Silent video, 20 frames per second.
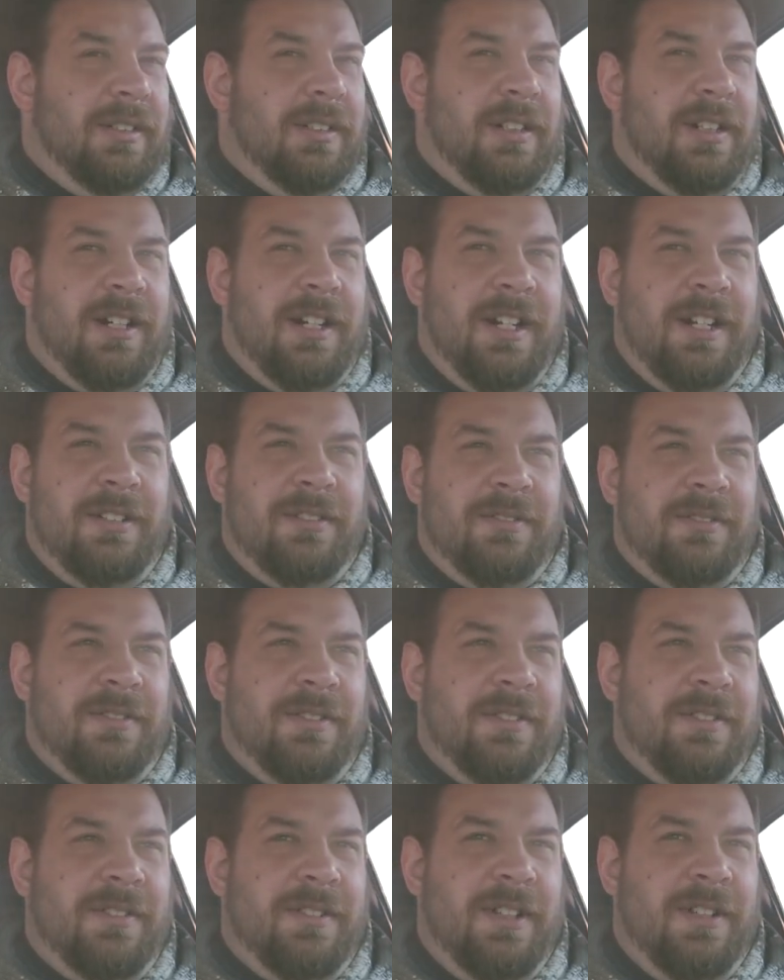All right,
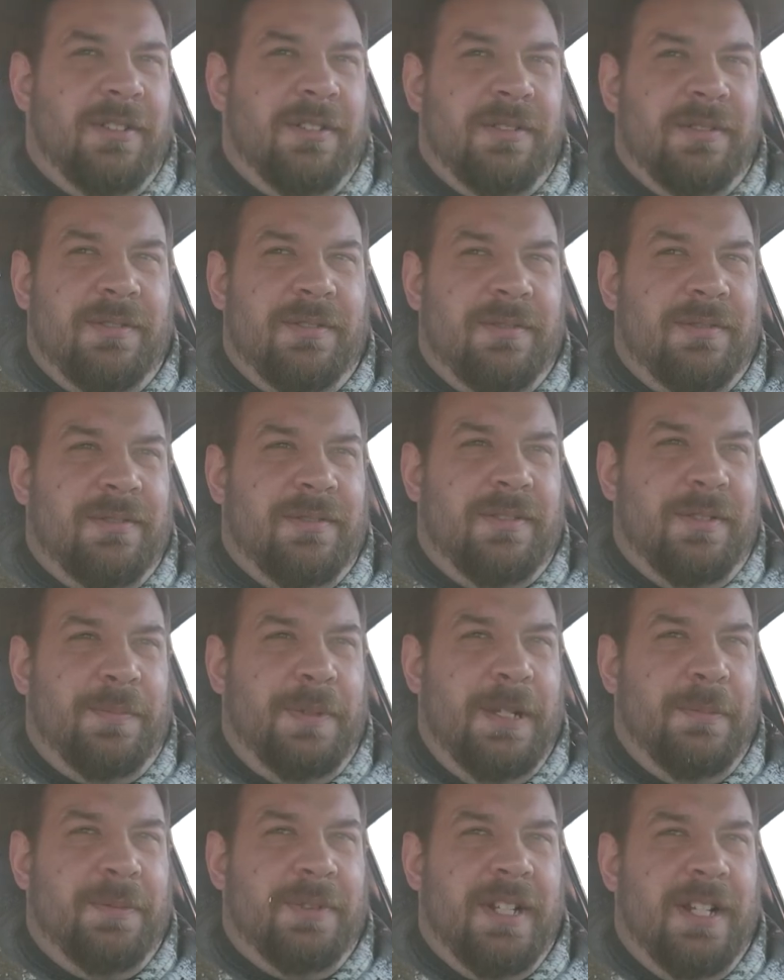the
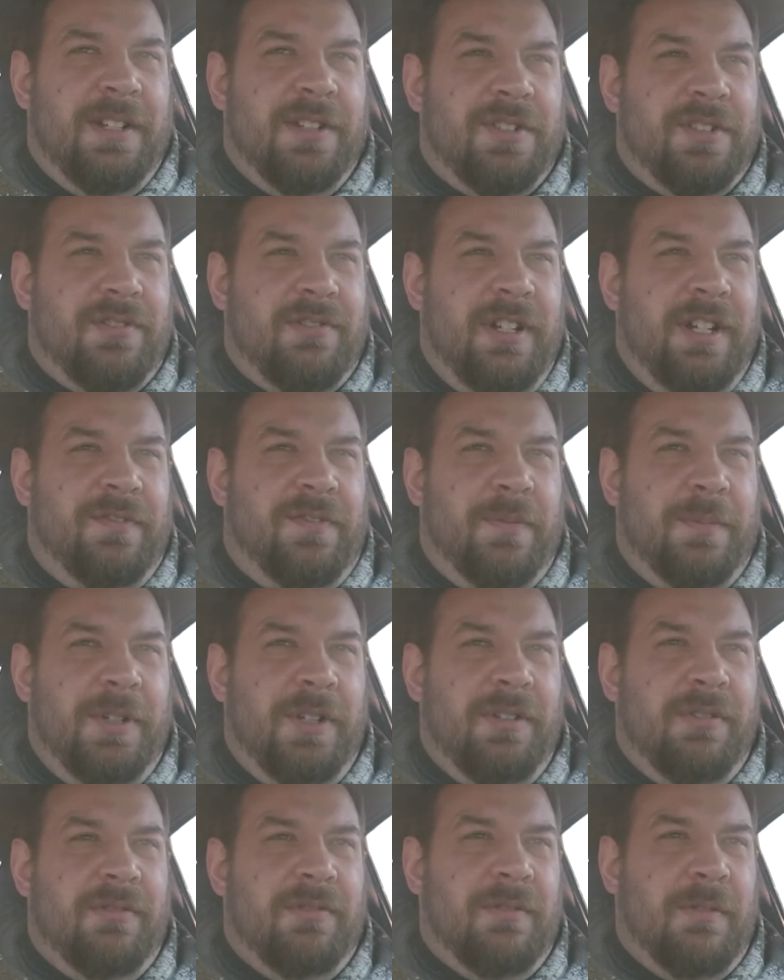people down the street from
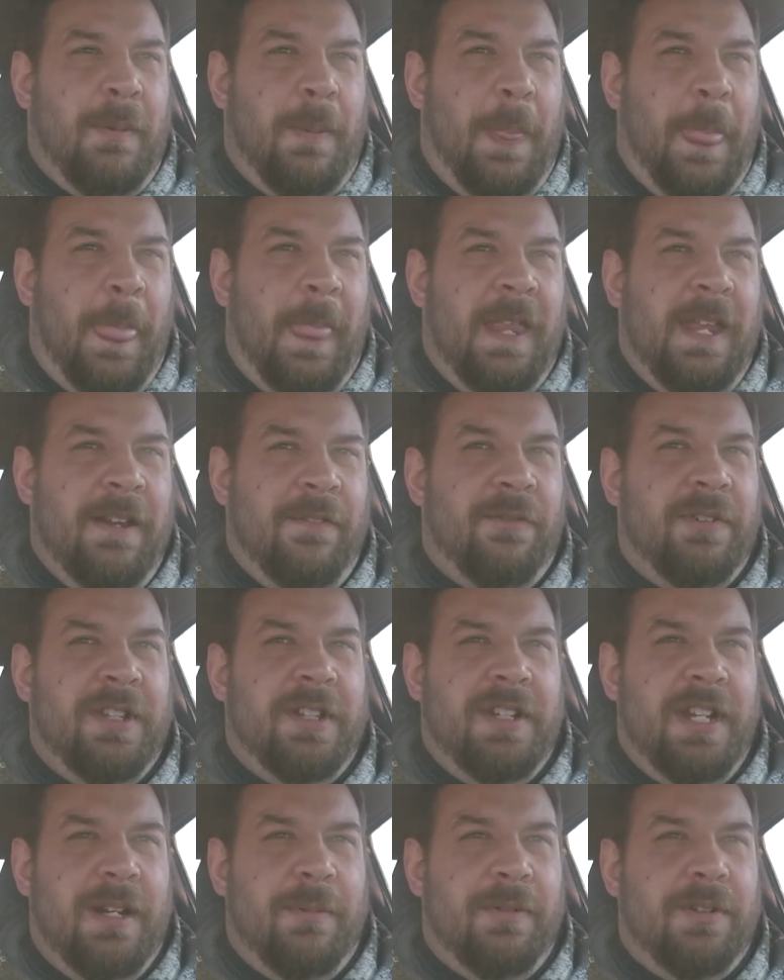you, everyone
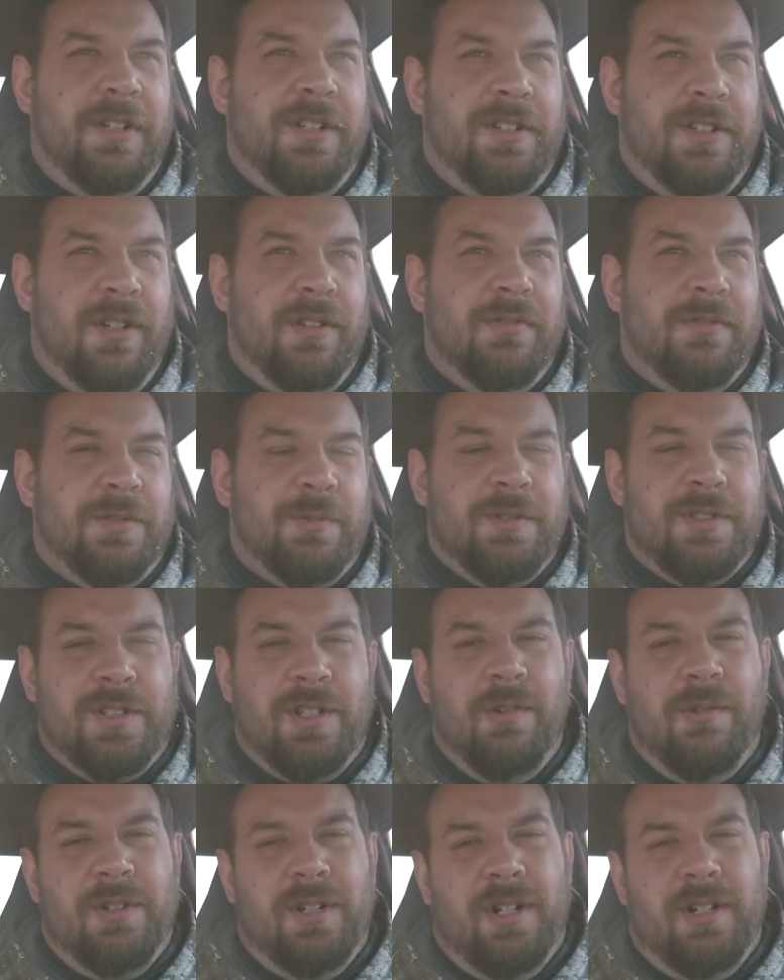in the neighborhood knows what's
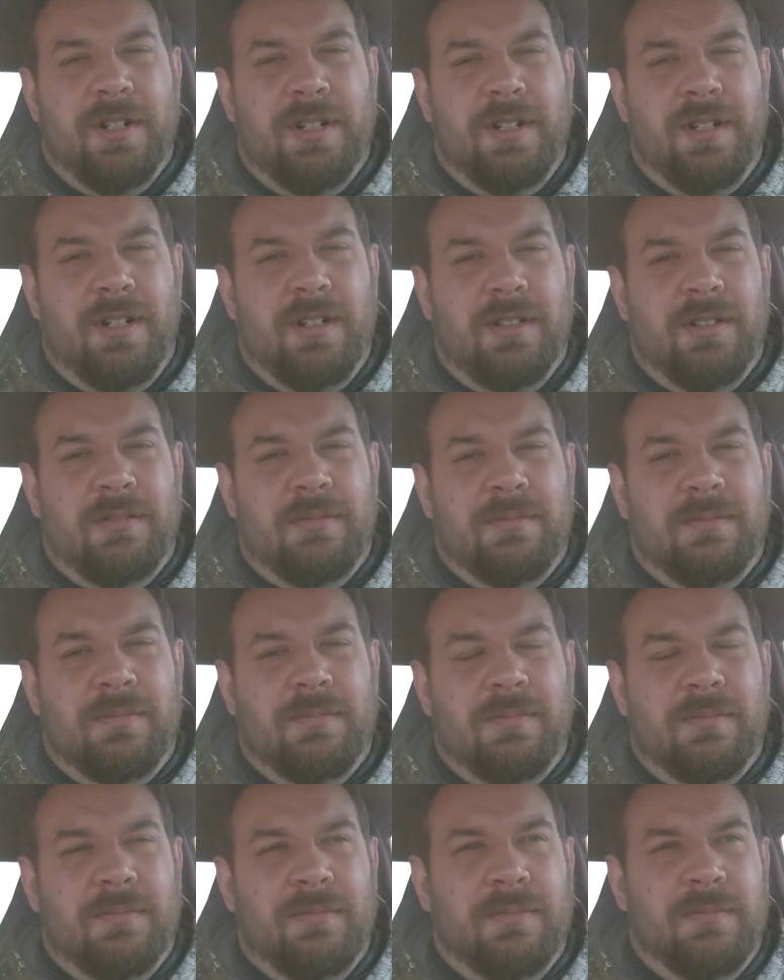going on in there.
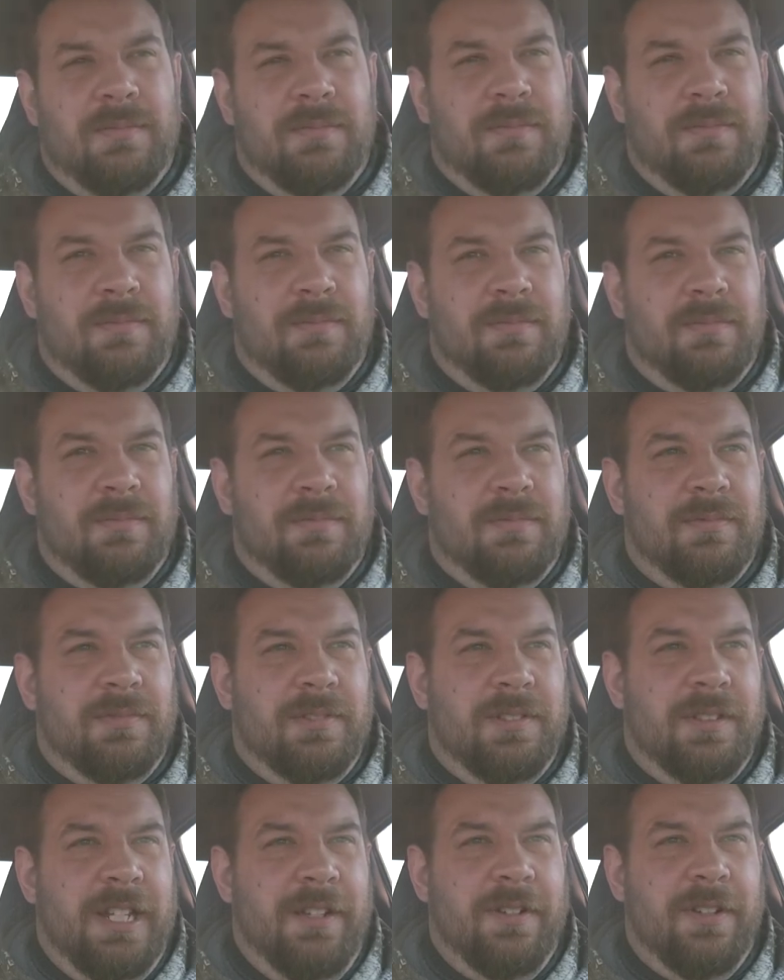
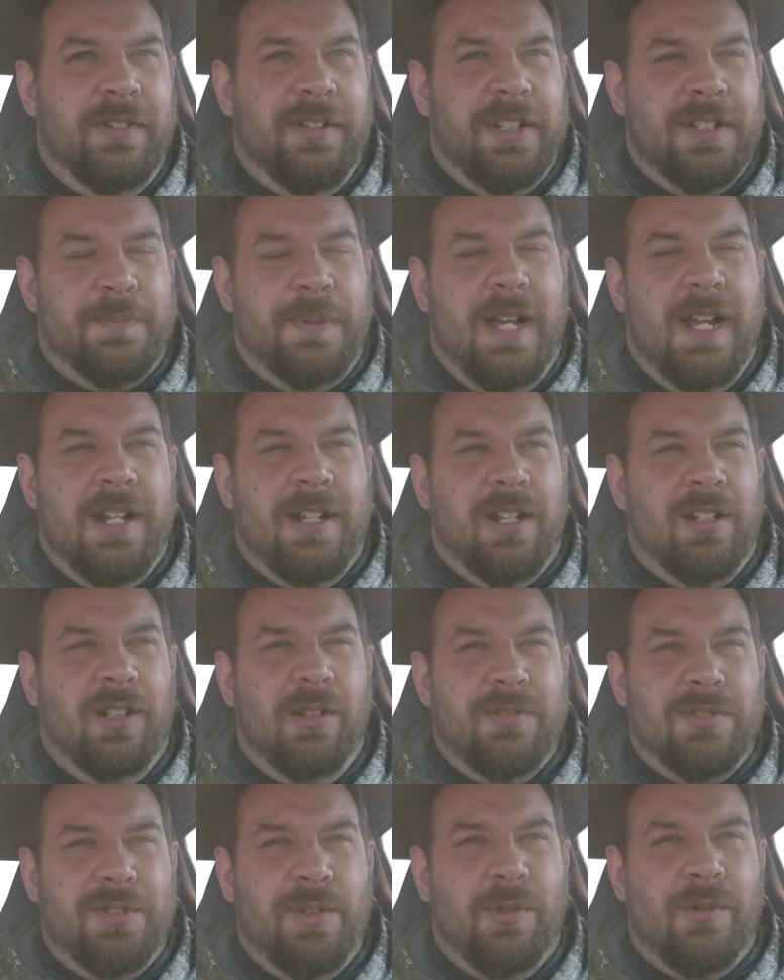Even if it is behind
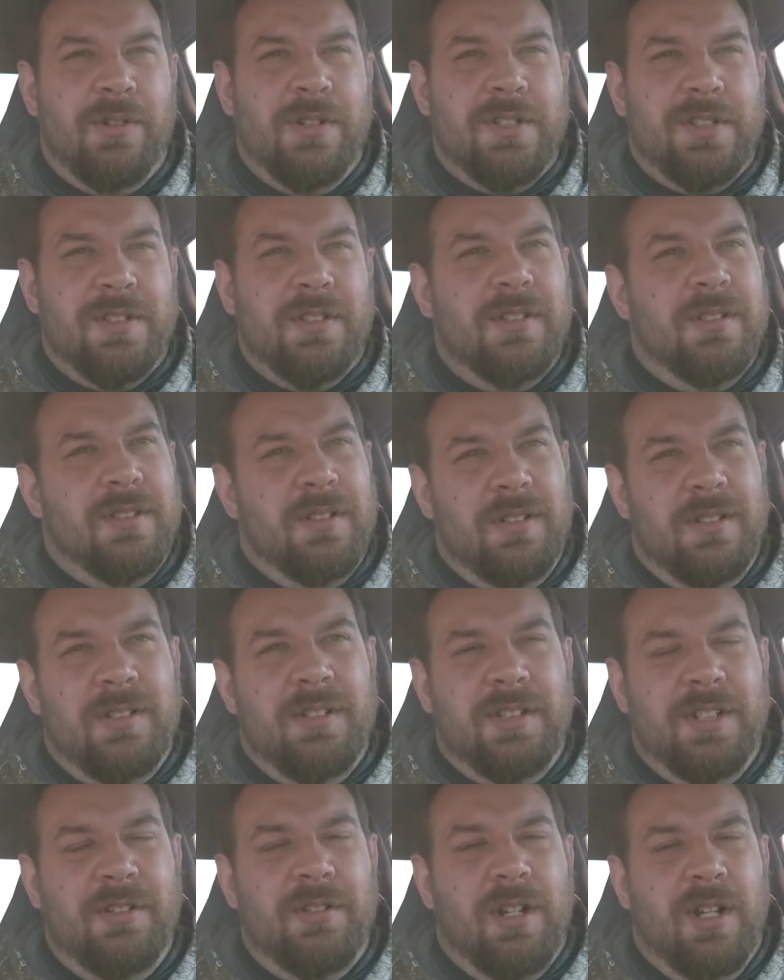closed doors,
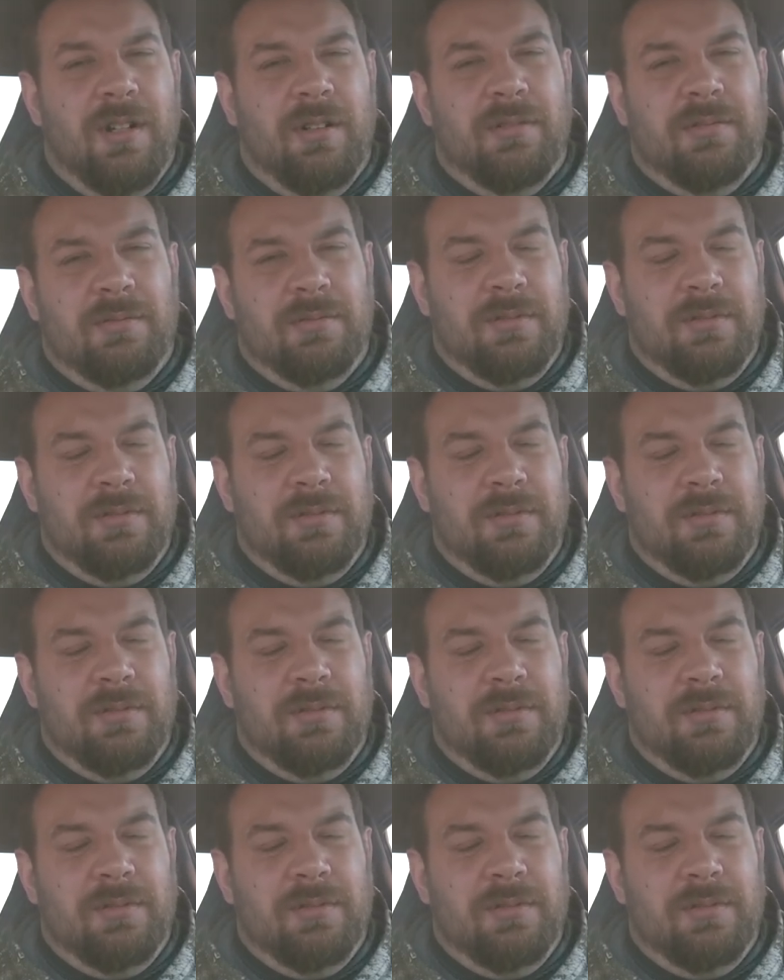you know.